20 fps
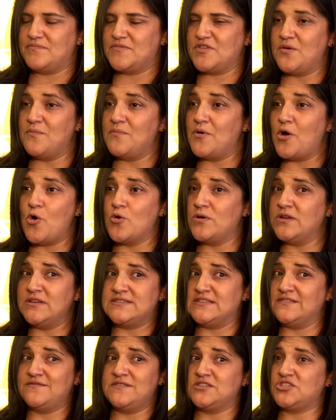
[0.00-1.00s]

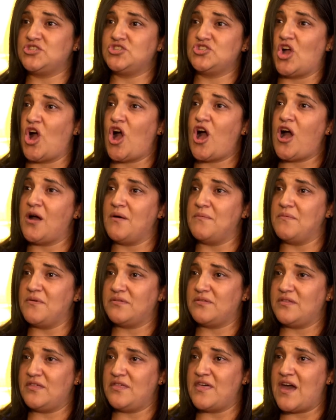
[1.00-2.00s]
components of this job
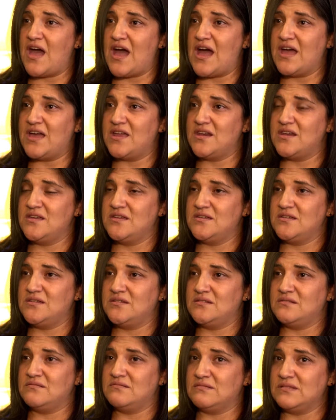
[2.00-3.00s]
that
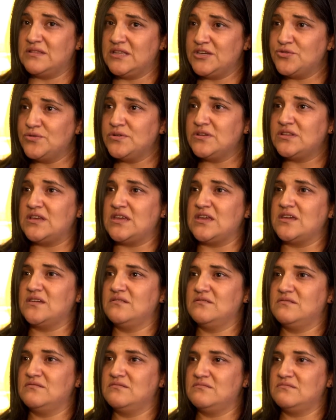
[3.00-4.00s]

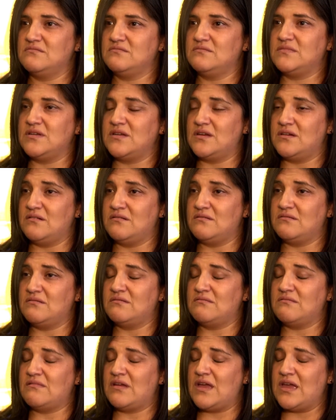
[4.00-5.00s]
literally
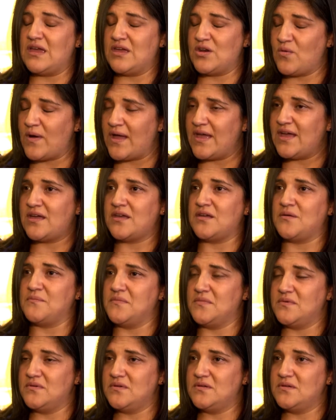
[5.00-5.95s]
ate away at him.